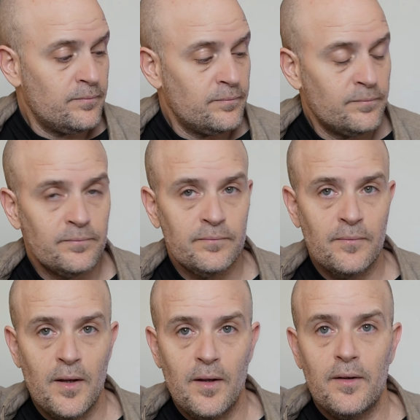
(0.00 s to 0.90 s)

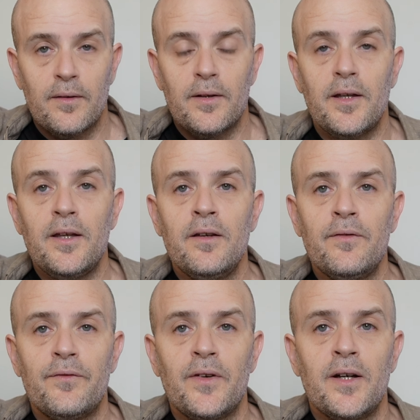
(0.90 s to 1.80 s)

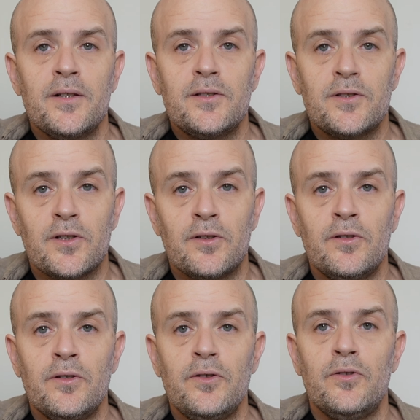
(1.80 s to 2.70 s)
If I
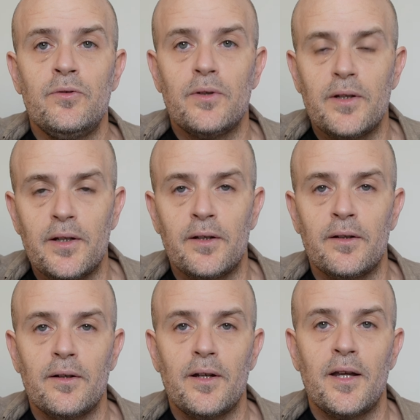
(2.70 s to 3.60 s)
saw you
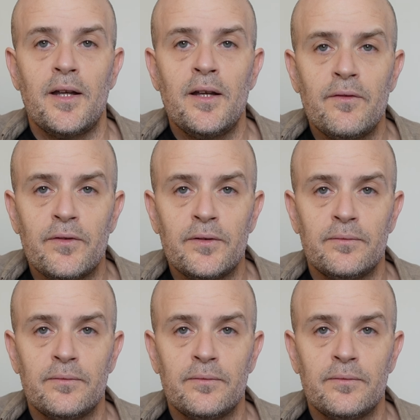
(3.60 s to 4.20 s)
in heaven.